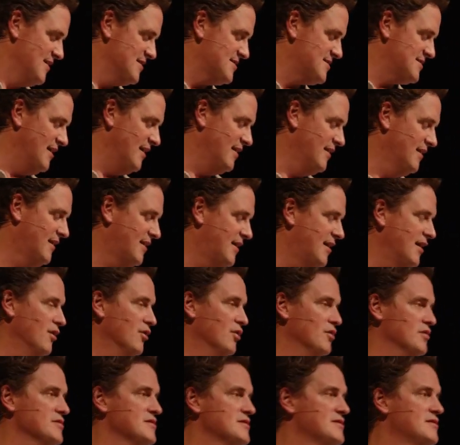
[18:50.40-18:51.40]
sin
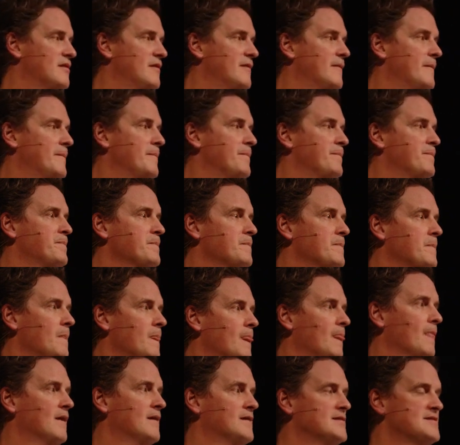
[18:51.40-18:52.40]
kills.
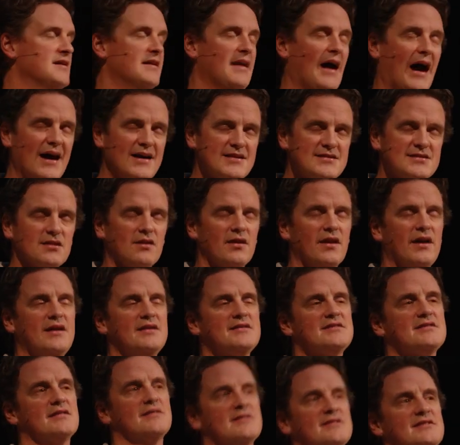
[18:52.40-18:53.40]
Sin
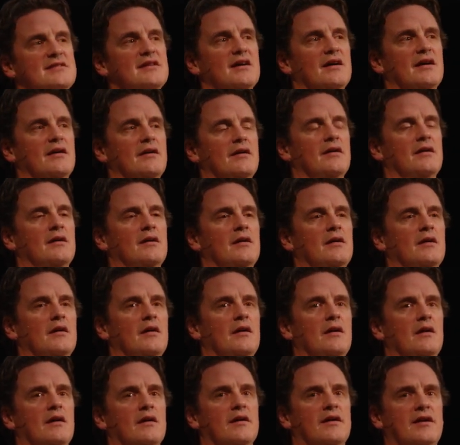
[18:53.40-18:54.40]
isolates and sin
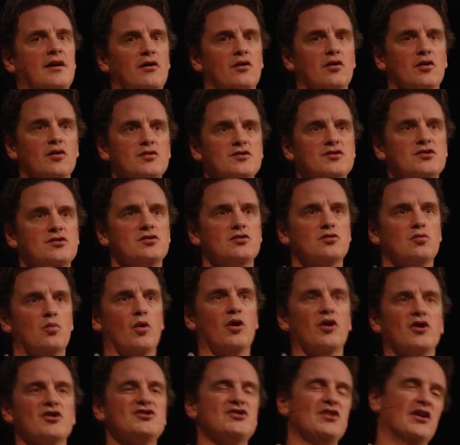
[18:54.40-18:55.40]
kills.
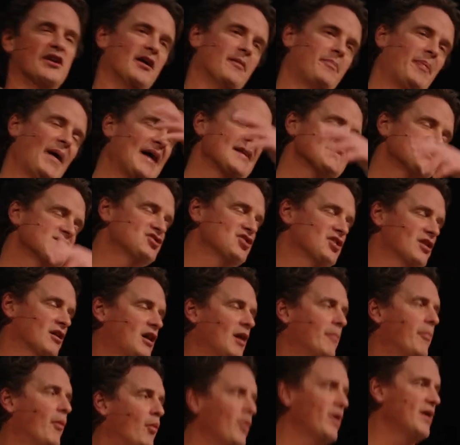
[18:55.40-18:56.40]
We're going to study a passage in a
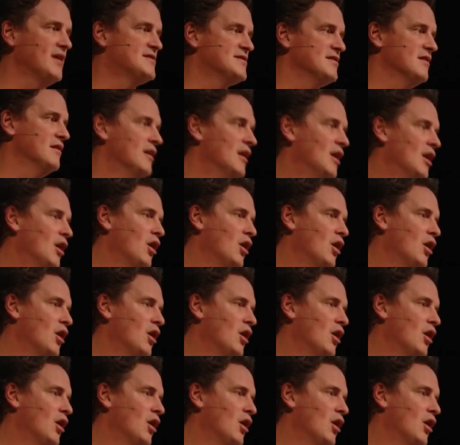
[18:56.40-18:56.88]
couple weeks at